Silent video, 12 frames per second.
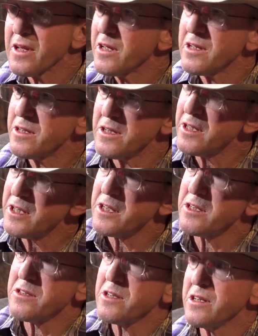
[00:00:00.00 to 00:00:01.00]
It
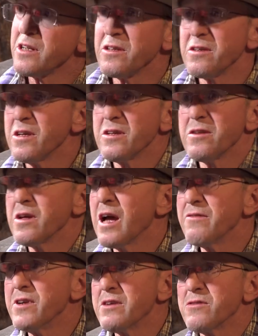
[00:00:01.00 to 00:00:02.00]
is, and
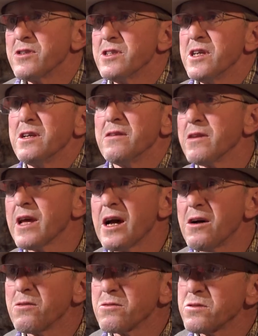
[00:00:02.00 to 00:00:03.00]
I've never seen
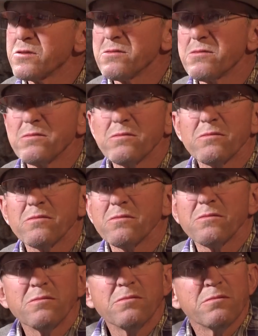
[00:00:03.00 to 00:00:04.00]
cows.
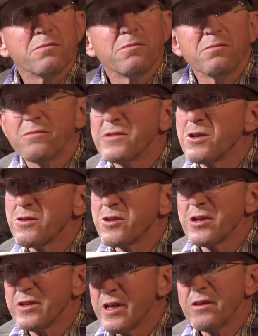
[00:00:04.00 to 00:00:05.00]

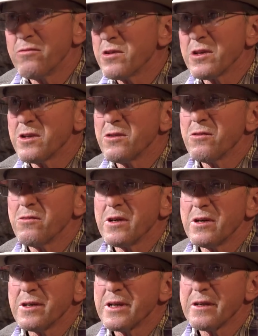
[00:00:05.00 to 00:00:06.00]
They really do
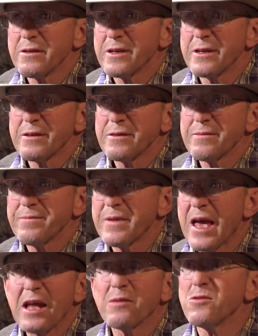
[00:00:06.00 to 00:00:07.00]
well down there.
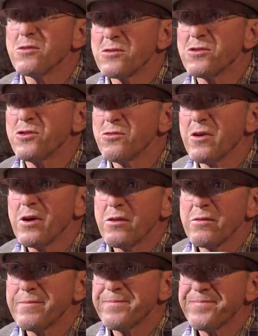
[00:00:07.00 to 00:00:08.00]
Animals do well.